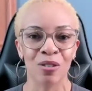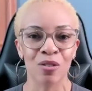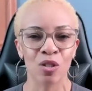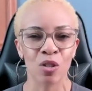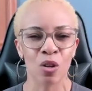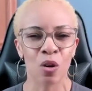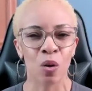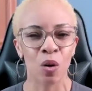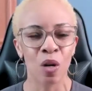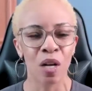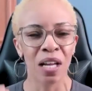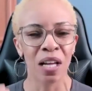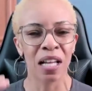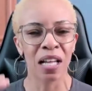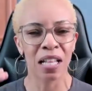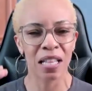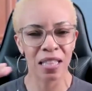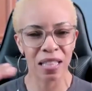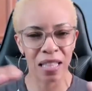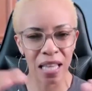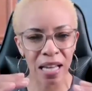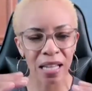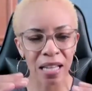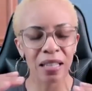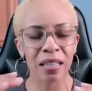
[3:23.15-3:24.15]
So
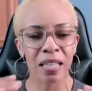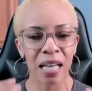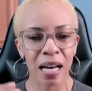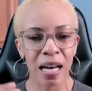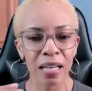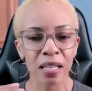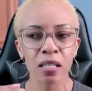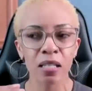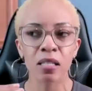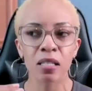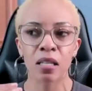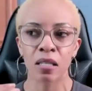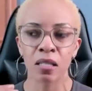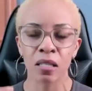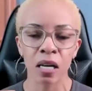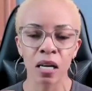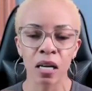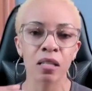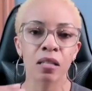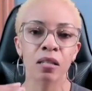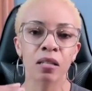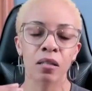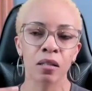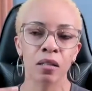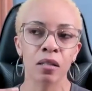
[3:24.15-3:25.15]
that exactly. that is
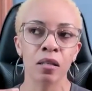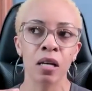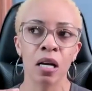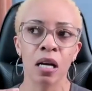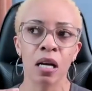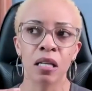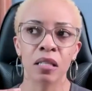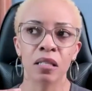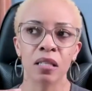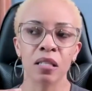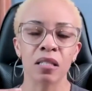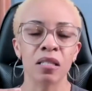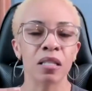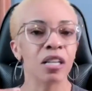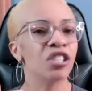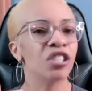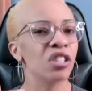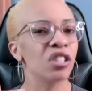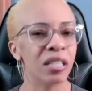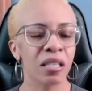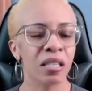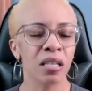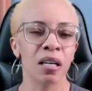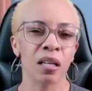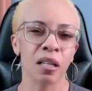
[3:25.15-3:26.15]
another
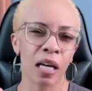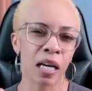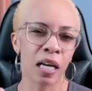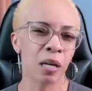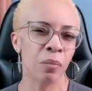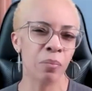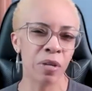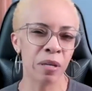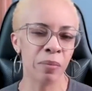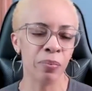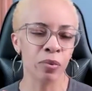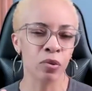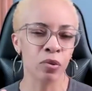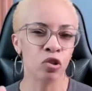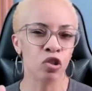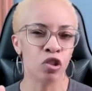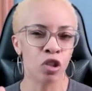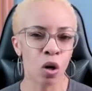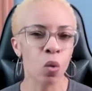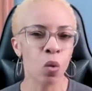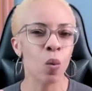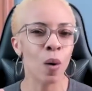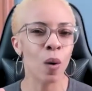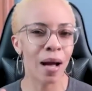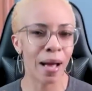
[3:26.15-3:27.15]
discussion I think a lot of people
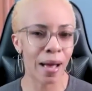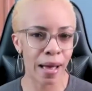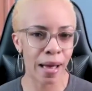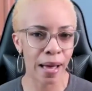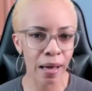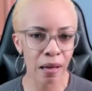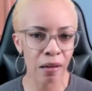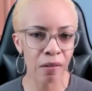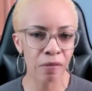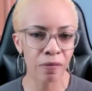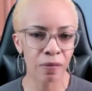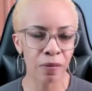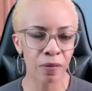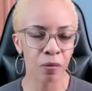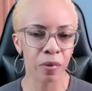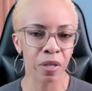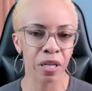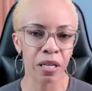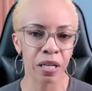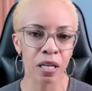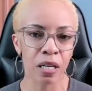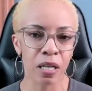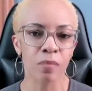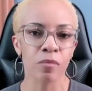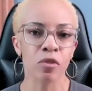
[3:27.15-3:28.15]
don't have when
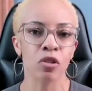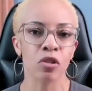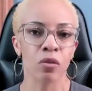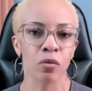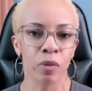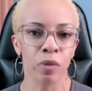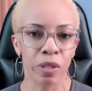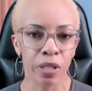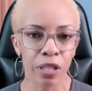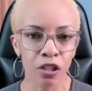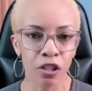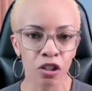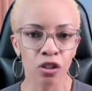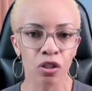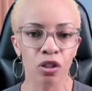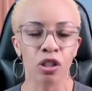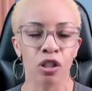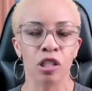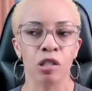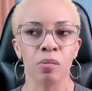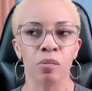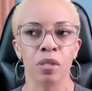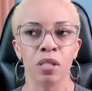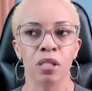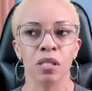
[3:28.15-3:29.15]
it comes to the
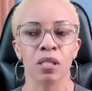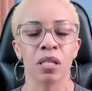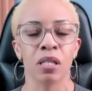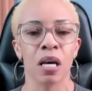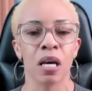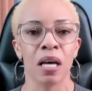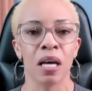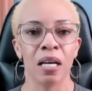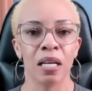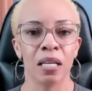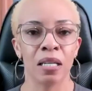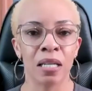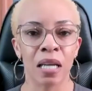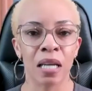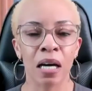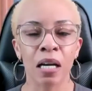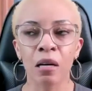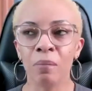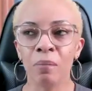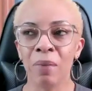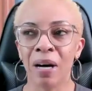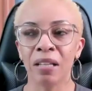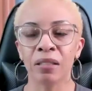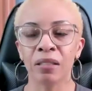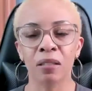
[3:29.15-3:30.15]
relationships. Is not
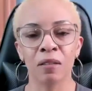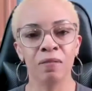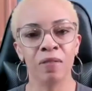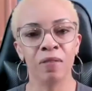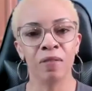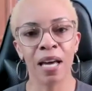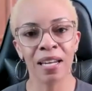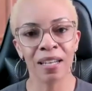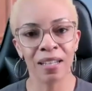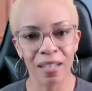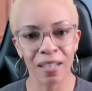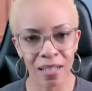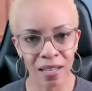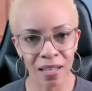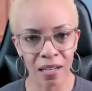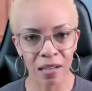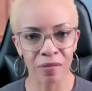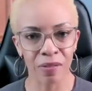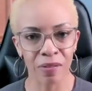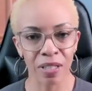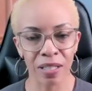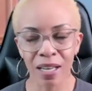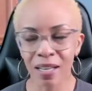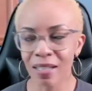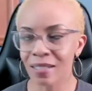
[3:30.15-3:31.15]
about the vanity of
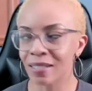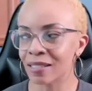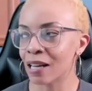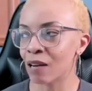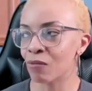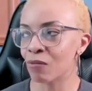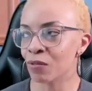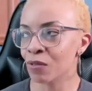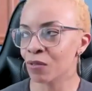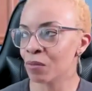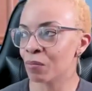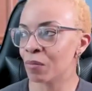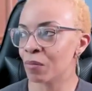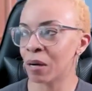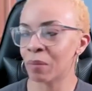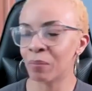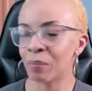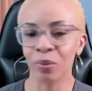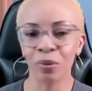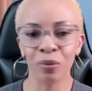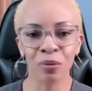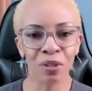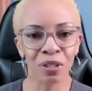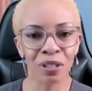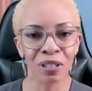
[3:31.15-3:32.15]
it. Yes, I want my
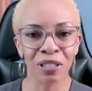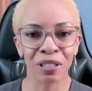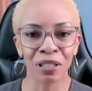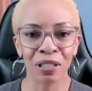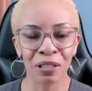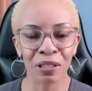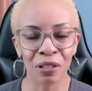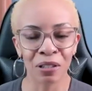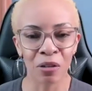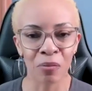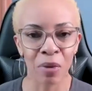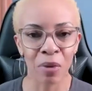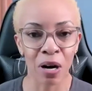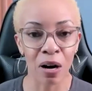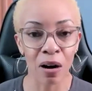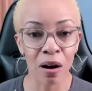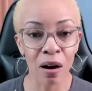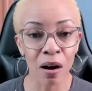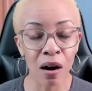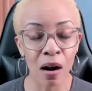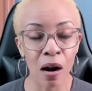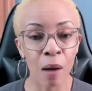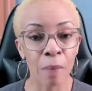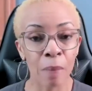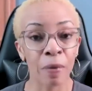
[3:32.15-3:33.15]
boo to look good on my
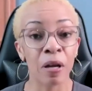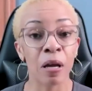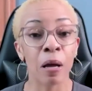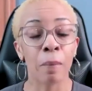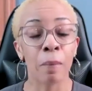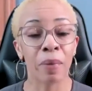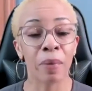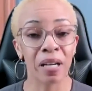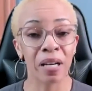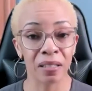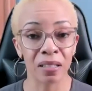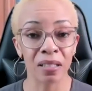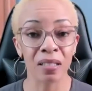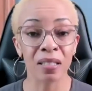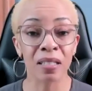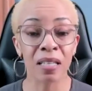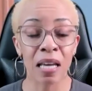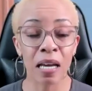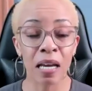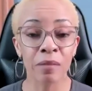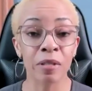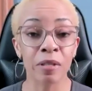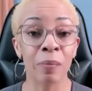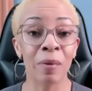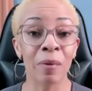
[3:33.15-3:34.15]
arm, but at mm-hmm. the
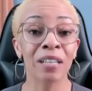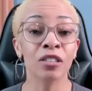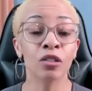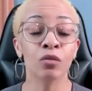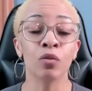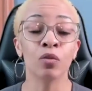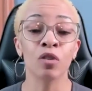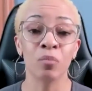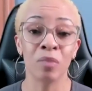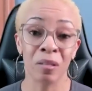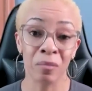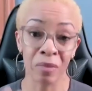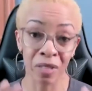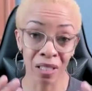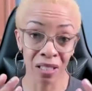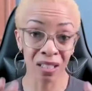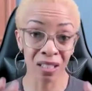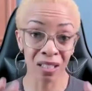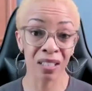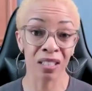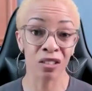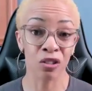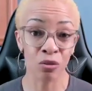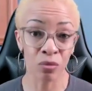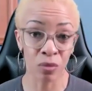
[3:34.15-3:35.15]
same time, I just want to be able to
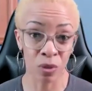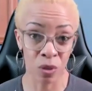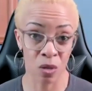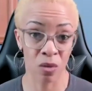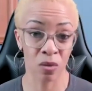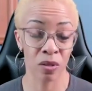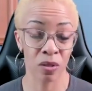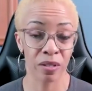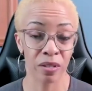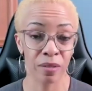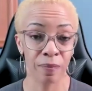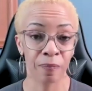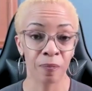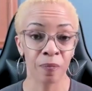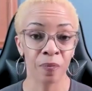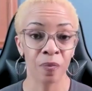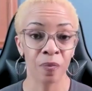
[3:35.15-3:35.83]
look at you longer.